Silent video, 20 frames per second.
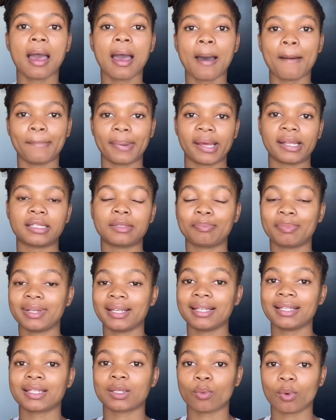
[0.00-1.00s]
but
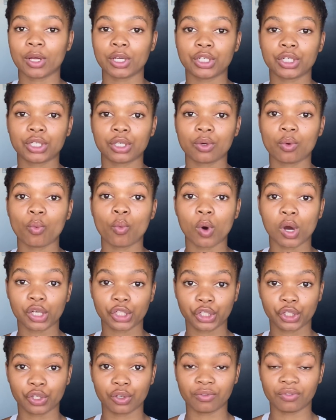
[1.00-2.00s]
please
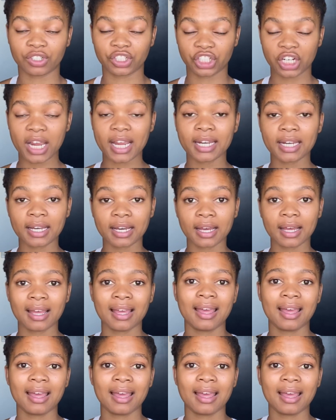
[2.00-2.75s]
wash your vagina,